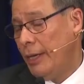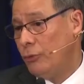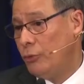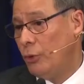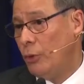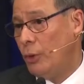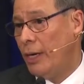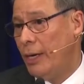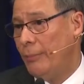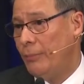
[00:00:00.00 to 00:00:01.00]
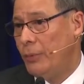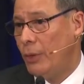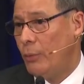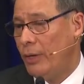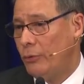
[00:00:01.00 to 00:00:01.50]
And so um,
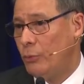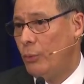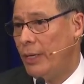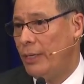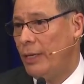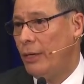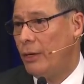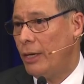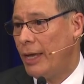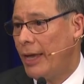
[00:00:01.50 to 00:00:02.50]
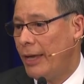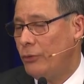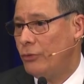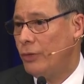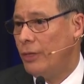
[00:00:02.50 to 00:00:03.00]
there was one early
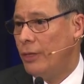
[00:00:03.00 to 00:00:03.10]
case